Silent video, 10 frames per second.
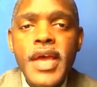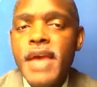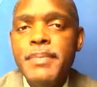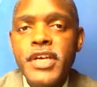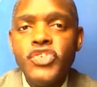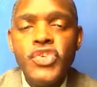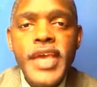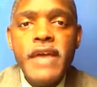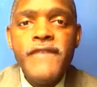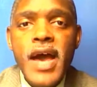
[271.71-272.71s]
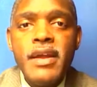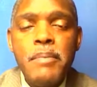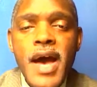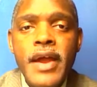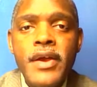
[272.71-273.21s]
And because you can't find a
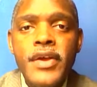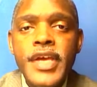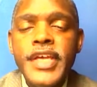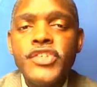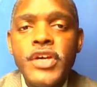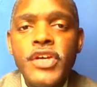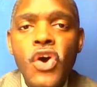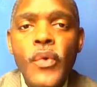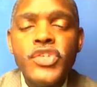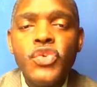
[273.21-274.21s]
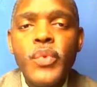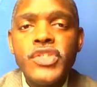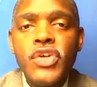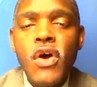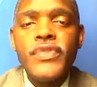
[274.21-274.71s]
buyer, it's going to go into
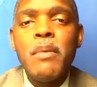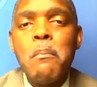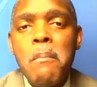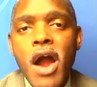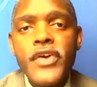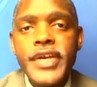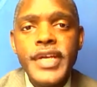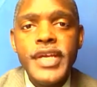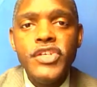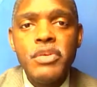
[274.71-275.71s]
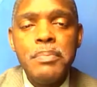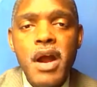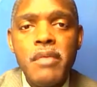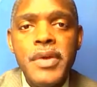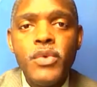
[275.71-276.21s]
what's called the marketing
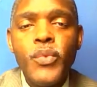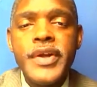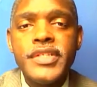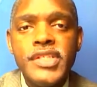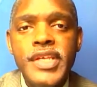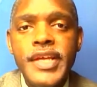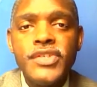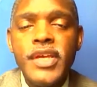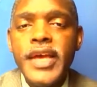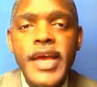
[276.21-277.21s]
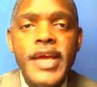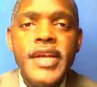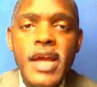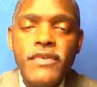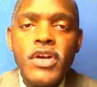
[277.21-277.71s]
department where it sits
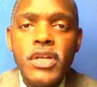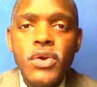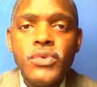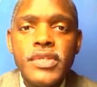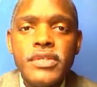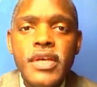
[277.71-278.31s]
and never closes.